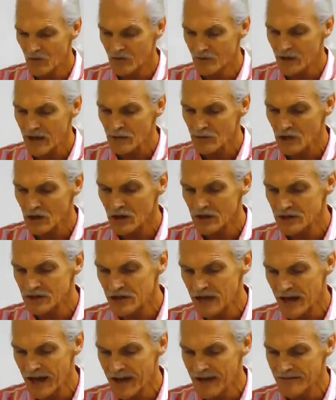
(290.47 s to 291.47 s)
if they were going
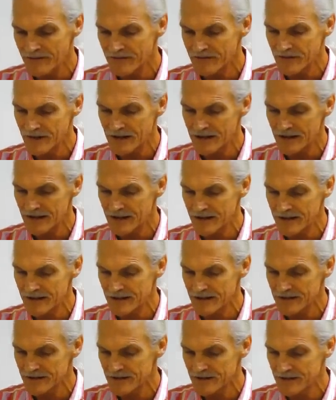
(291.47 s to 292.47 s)
to have
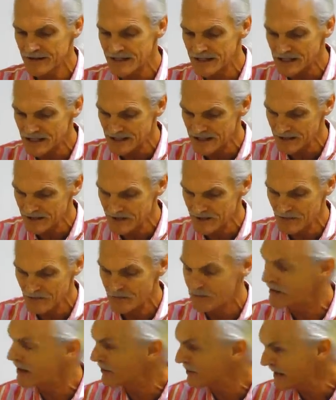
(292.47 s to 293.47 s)
this
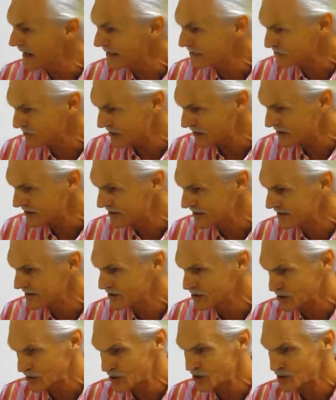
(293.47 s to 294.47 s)
bariatric
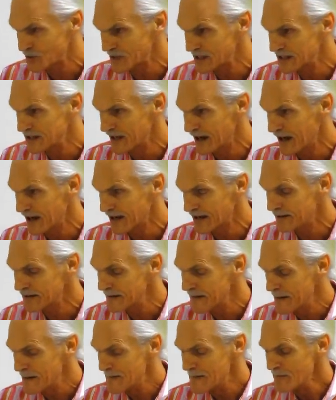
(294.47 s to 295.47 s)
surgery done,